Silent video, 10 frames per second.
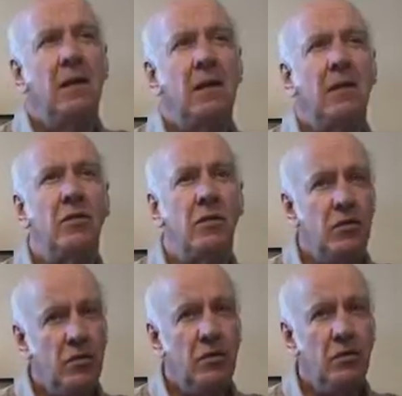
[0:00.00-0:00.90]
And
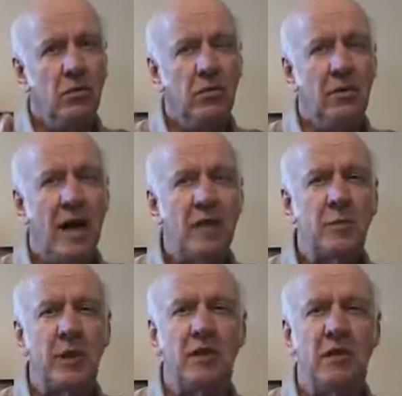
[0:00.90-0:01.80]
two
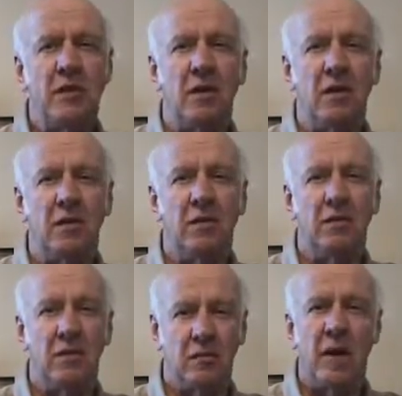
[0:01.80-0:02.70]
aspects here.
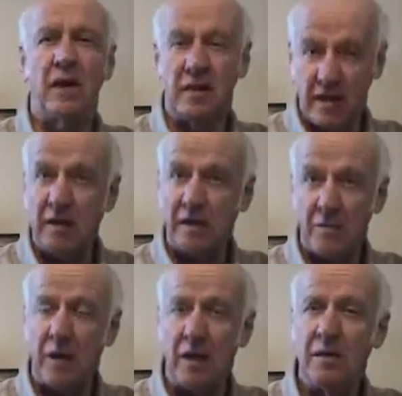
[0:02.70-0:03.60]
There's my intended
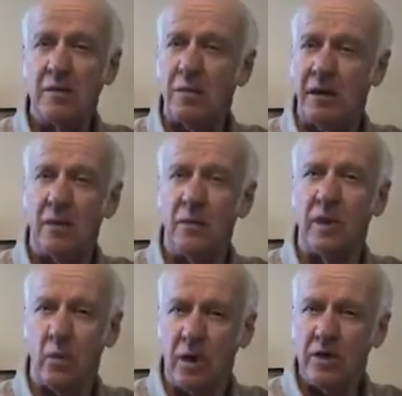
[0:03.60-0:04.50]
impact, what
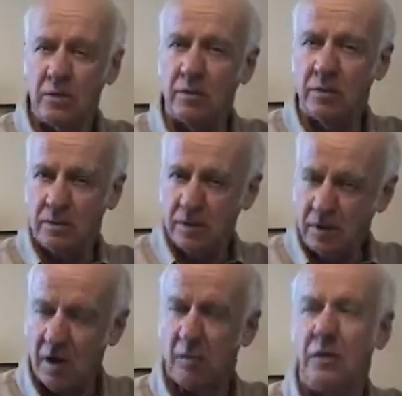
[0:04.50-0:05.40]
I want to
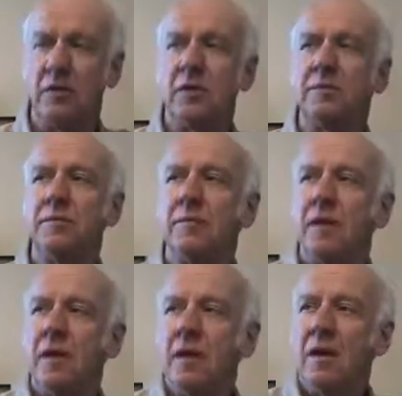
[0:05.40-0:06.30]
accomplish.
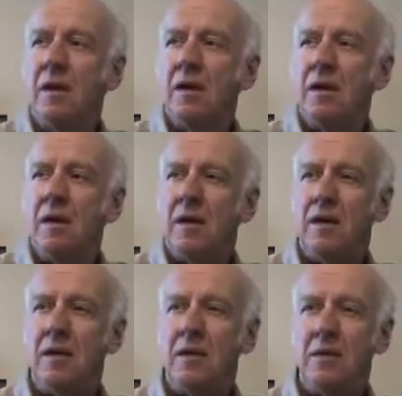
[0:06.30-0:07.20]

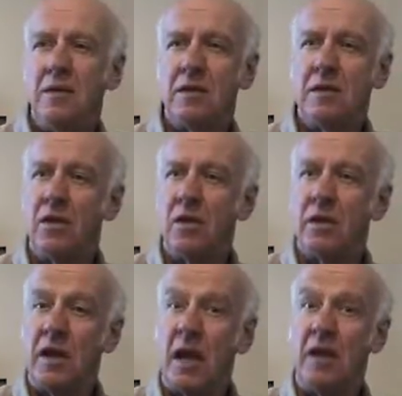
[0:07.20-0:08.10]
And then there's this thing
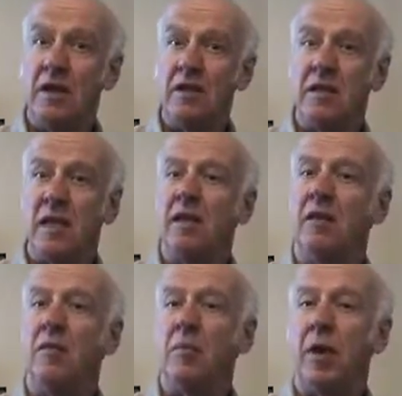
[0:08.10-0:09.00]
called
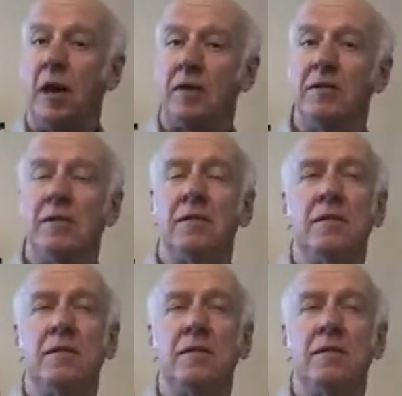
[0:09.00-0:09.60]
unintended impact.